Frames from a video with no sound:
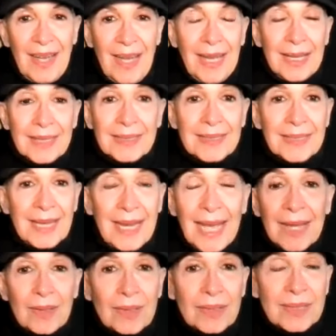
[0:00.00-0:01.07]
and
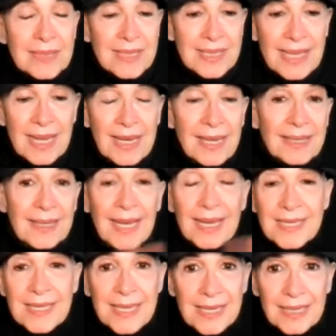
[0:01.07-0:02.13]
and say
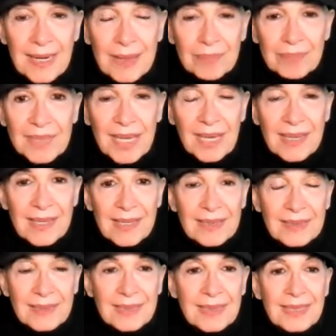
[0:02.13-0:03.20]
that's it i'm
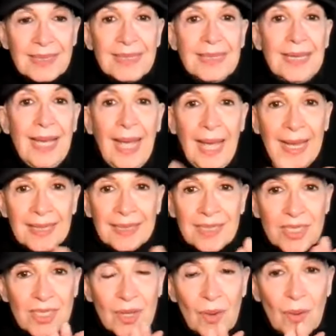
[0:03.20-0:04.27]
done and
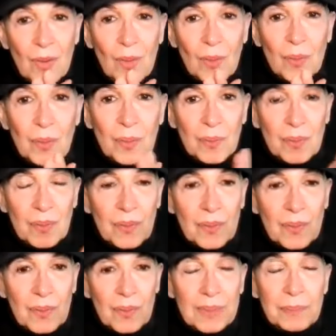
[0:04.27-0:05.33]
so
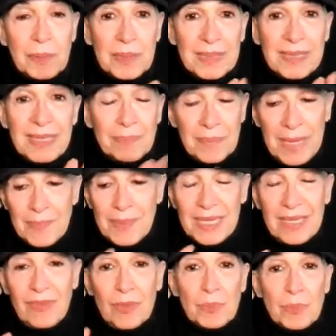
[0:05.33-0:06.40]
but maybe
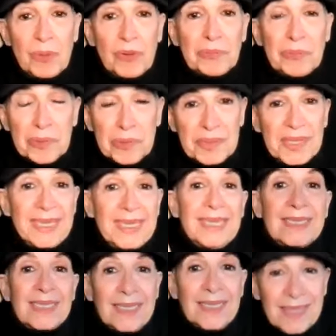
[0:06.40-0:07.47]
even before they
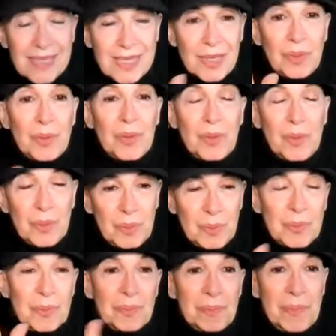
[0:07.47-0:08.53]
get to this whole
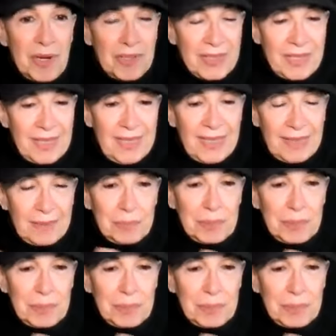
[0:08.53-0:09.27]
marketing